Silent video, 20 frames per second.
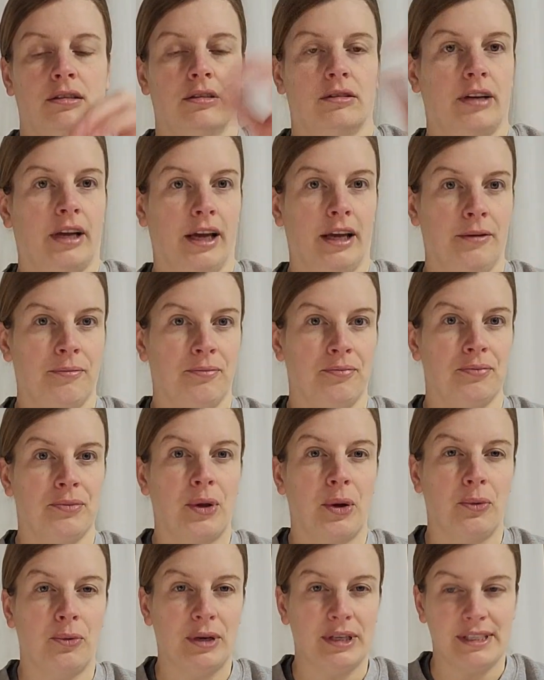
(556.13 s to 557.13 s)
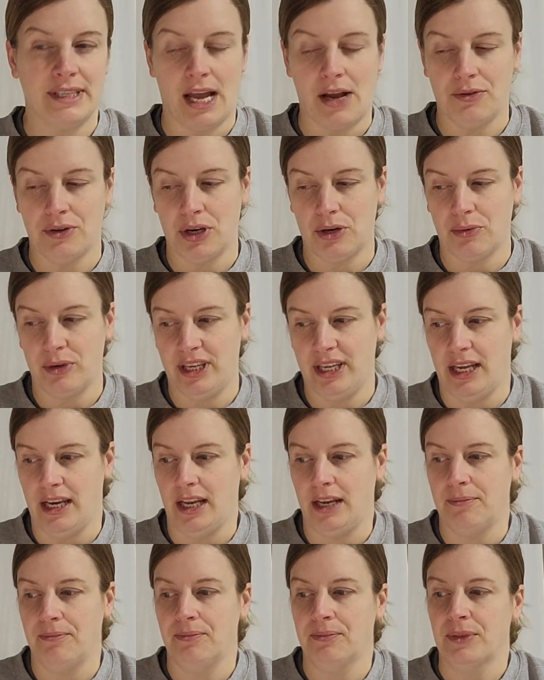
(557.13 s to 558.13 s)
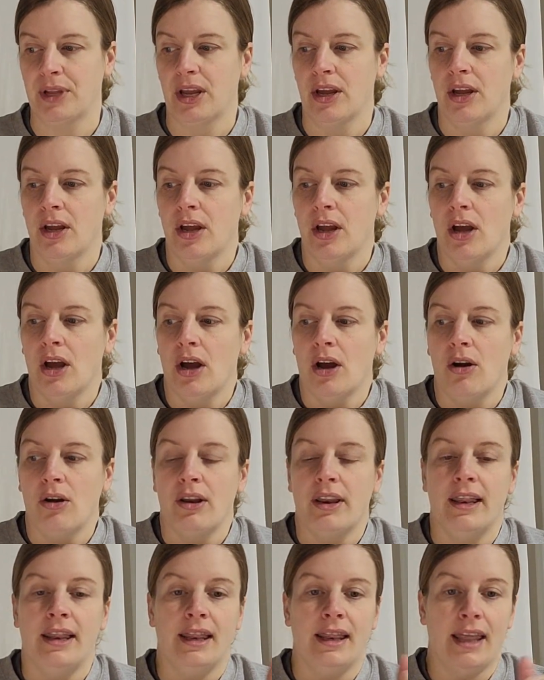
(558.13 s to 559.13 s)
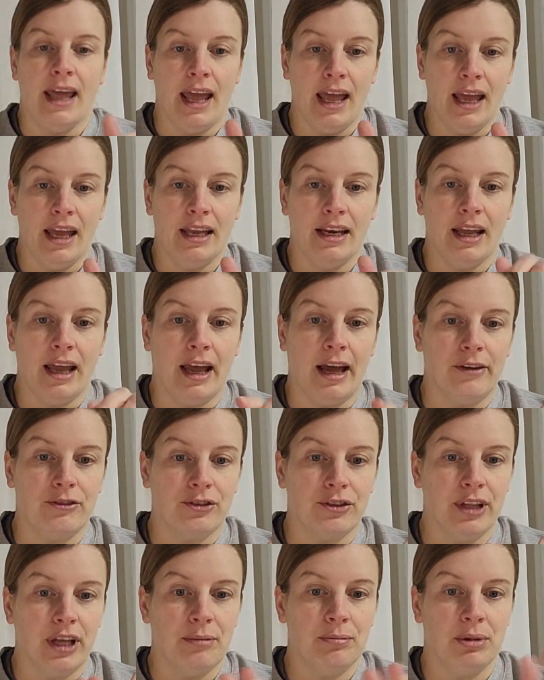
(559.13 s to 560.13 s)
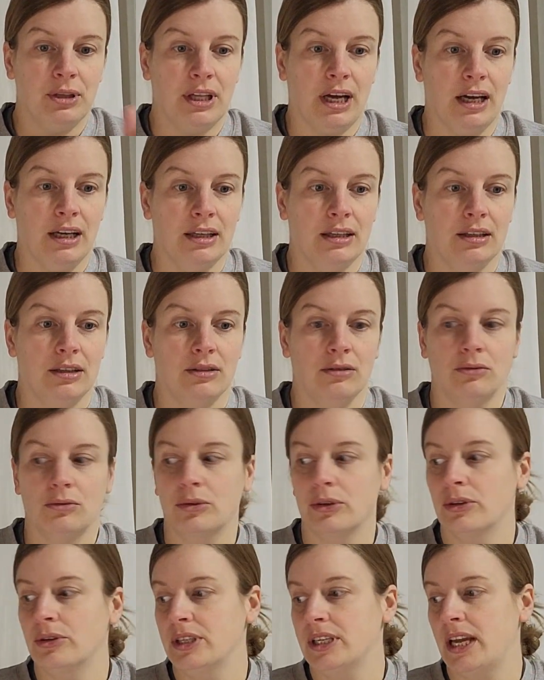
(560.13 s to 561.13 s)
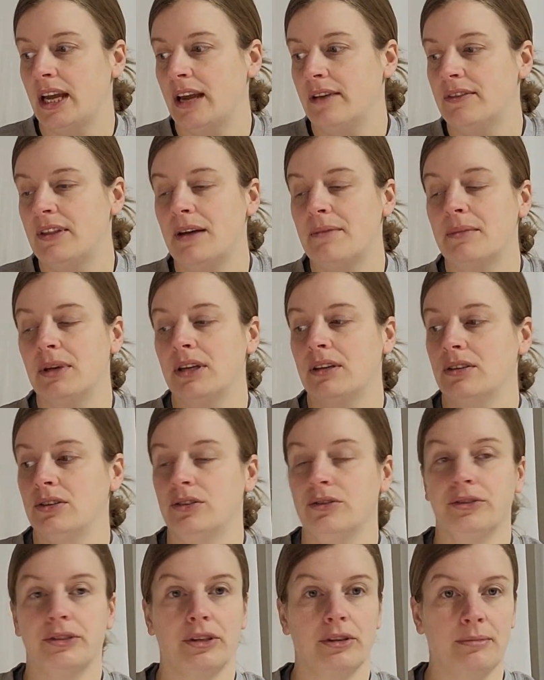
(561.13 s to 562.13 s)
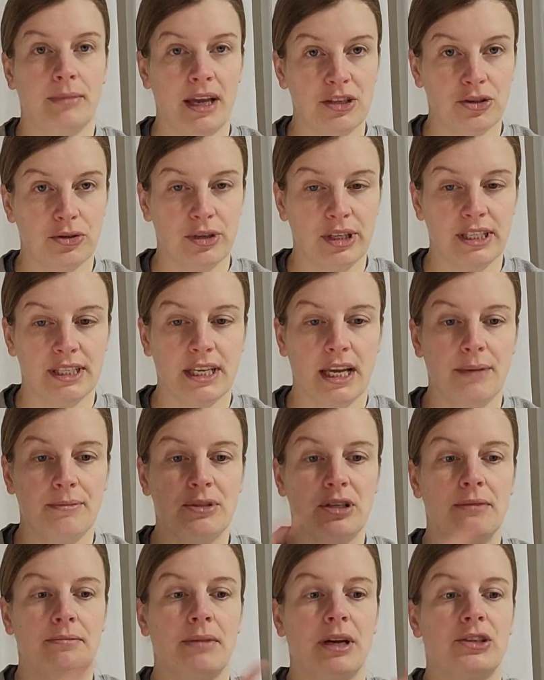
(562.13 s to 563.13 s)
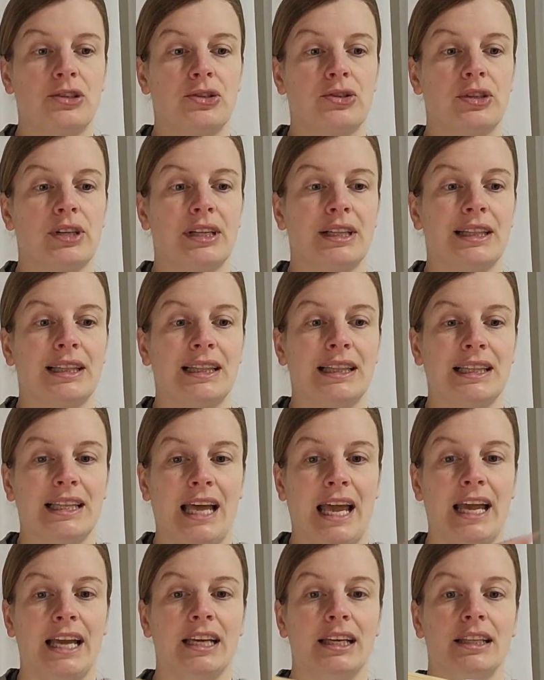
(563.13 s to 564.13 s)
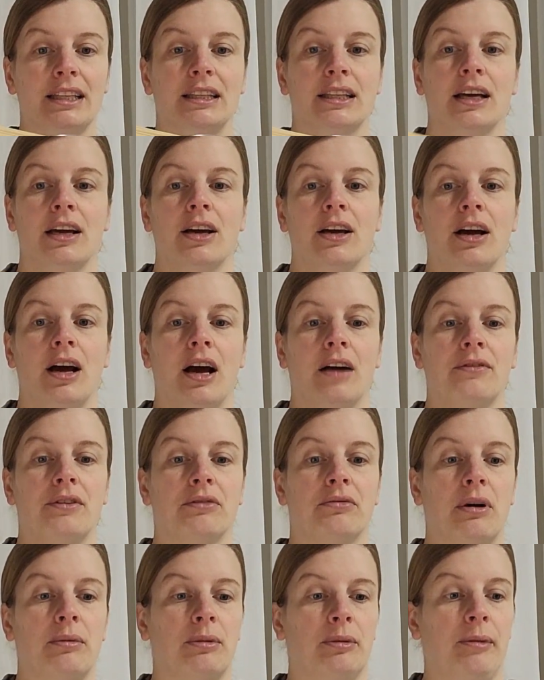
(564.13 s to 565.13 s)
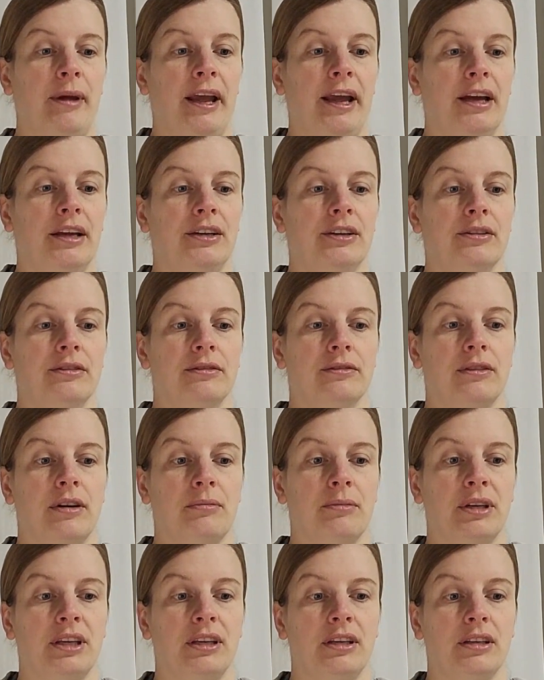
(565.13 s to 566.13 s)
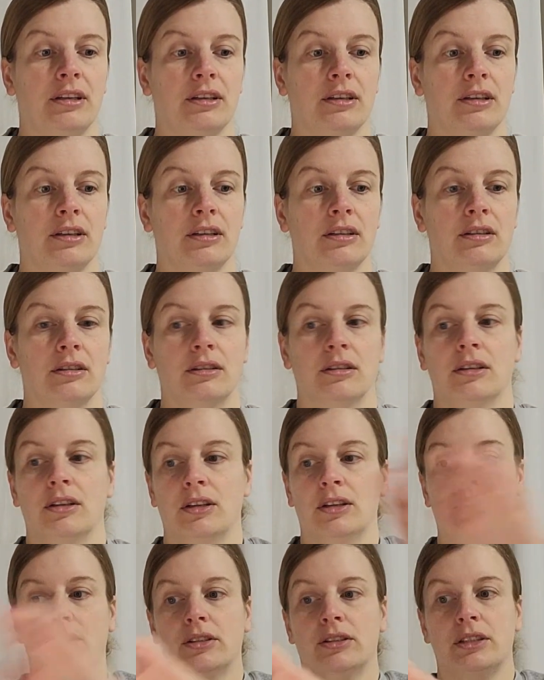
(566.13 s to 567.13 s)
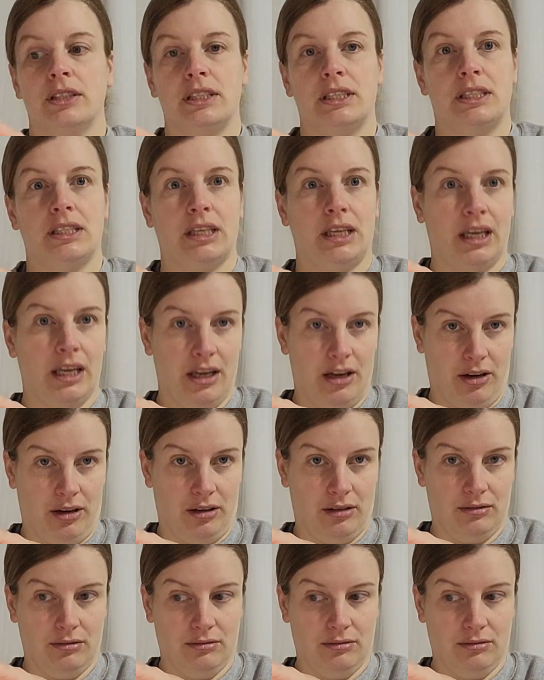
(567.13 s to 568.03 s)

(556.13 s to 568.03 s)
Okay, what sound are we getting? Then, after they pluck, we're going to have them use their measuring tape to measure the length of the rubber band from here to here.